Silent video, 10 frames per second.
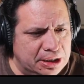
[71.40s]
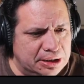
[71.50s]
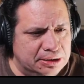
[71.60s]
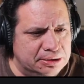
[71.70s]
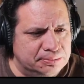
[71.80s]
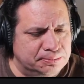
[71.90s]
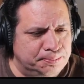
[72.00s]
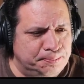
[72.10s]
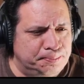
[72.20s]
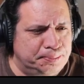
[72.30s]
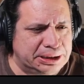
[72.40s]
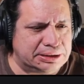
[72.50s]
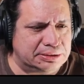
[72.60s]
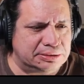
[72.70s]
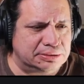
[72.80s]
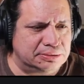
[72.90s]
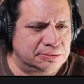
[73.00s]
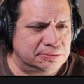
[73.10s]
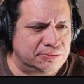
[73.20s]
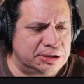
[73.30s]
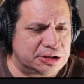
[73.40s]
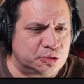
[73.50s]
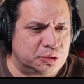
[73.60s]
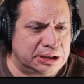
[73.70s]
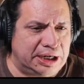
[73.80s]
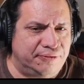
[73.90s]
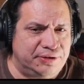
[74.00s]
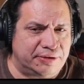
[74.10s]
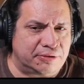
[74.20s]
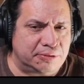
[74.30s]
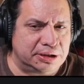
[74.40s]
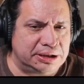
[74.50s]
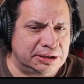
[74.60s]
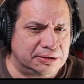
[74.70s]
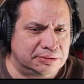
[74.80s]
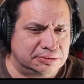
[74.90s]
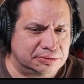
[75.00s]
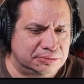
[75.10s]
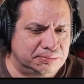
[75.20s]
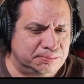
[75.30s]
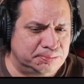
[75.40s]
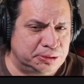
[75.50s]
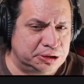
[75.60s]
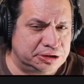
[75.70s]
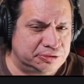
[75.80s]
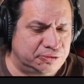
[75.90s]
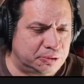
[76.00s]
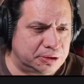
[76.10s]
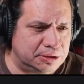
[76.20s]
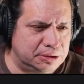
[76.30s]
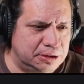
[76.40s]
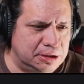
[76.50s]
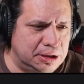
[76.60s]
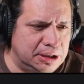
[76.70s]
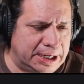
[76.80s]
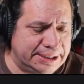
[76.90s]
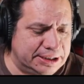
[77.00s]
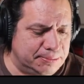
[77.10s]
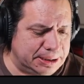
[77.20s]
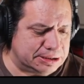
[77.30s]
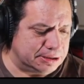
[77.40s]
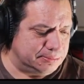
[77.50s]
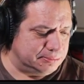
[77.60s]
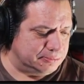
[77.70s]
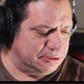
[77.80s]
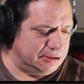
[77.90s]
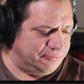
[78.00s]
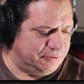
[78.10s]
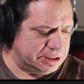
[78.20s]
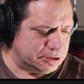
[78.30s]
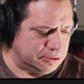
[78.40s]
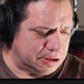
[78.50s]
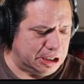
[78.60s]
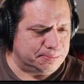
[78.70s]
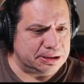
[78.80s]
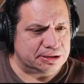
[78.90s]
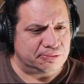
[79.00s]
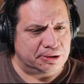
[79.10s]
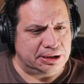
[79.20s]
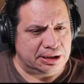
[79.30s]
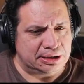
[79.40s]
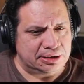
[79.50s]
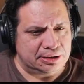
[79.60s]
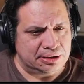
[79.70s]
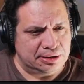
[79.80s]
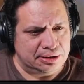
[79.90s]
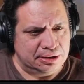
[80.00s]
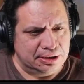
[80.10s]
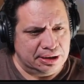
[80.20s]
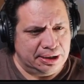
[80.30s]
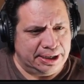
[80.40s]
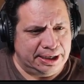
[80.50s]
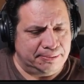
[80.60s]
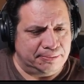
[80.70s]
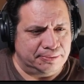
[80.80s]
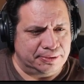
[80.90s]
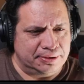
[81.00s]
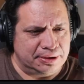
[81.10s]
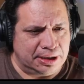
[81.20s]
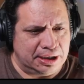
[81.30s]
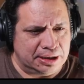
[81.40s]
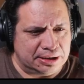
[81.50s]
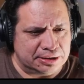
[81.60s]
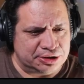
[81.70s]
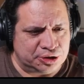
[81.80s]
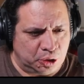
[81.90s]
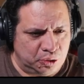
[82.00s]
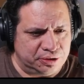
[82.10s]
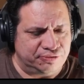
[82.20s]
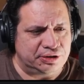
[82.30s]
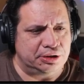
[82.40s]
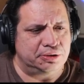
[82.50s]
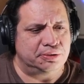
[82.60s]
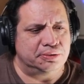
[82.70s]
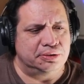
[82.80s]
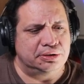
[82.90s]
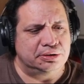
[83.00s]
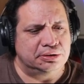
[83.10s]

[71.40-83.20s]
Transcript: but this one I've never really pushed for. I did make some physical copies and whatnot, and sold a few,